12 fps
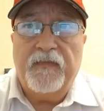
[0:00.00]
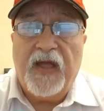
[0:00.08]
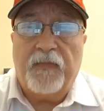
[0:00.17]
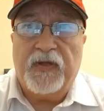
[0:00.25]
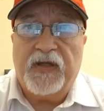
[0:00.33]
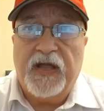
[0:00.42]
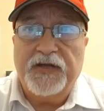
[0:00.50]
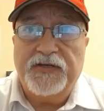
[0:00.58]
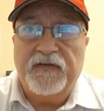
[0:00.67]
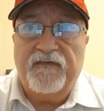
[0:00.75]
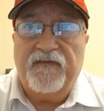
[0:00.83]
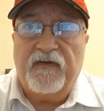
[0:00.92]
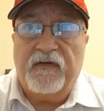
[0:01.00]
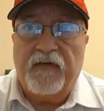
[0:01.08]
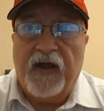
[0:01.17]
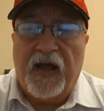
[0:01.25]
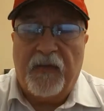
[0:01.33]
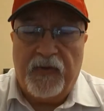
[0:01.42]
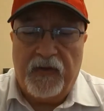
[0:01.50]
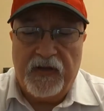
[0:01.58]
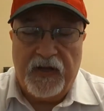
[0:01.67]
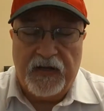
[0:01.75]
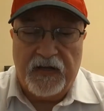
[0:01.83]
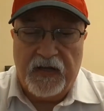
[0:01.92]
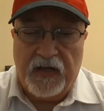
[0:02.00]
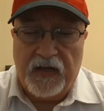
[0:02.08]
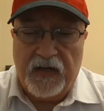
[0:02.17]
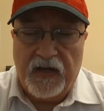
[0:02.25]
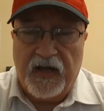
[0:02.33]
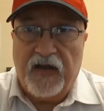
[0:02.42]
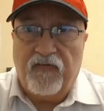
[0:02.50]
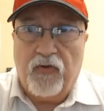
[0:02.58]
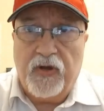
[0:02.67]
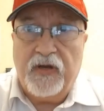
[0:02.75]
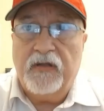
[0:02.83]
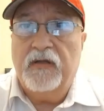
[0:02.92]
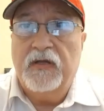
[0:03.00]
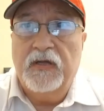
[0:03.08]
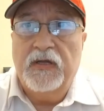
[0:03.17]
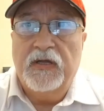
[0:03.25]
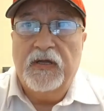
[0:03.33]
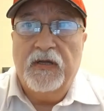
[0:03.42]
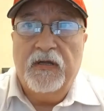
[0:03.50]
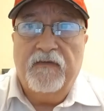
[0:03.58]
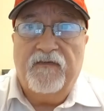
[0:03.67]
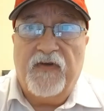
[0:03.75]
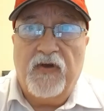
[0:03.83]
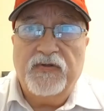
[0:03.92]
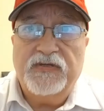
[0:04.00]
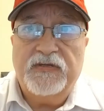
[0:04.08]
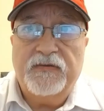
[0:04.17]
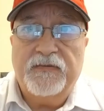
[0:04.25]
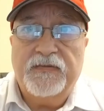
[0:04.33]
application for Apple and Android phones.